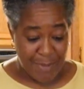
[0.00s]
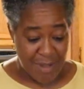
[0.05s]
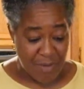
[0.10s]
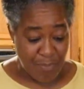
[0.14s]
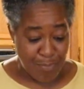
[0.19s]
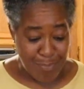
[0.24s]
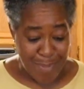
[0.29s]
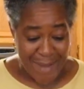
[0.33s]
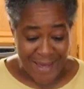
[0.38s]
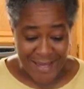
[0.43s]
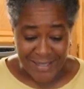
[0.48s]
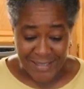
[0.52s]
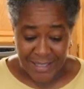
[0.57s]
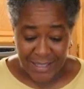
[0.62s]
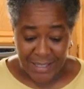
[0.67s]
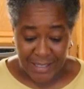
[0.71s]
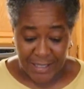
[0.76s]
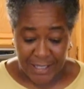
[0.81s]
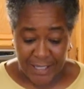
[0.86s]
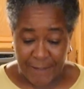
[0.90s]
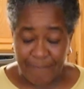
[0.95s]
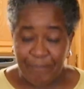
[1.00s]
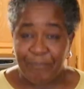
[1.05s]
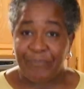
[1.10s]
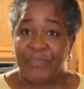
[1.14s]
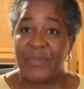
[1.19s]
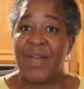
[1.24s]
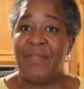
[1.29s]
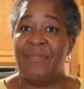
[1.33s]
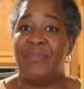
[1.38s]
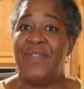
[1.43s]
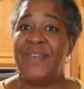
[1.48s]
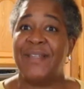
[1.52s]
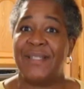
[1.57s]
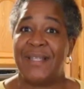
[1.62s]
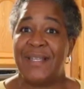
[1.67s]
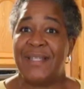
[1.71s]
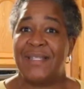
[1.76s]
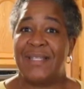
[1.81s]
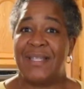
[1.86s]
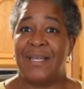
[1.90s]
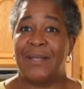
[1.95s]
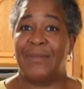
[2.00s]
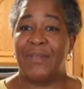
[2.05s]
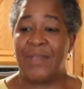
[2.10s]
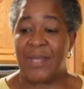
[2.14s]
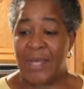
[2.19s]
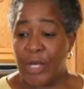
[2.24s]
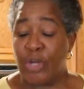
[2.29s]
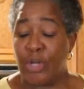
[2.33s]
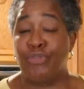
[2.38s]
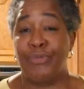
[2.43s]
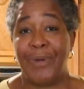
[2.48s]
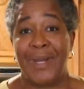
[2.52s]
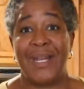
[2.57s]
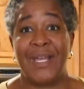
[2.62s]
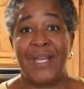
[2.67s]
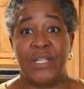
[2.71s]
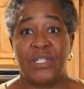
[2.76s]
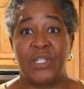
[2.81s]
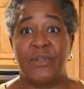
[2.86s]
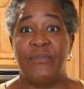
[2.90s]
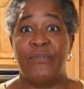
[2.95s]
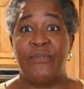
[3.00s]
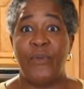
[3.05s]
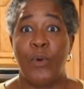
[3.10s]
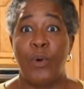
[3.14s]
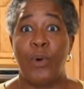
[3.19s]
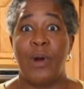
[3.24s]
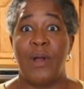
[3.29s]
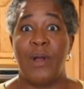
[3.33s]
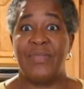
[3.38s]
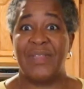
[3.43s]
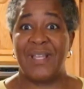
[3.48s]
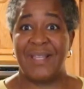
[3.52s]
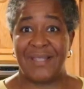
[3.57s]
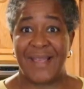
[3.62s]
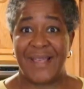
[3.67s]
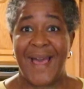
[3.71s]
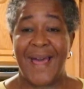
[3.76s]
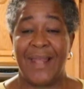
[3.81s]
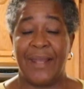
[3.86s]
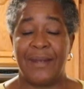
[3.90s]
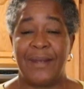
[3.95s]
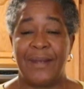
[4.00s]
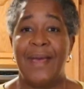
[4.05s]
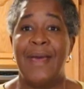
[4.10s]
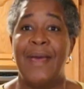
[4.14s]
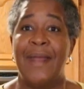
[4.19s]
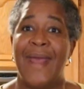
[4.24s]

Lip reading: But basically, this is the ingredients for the salad.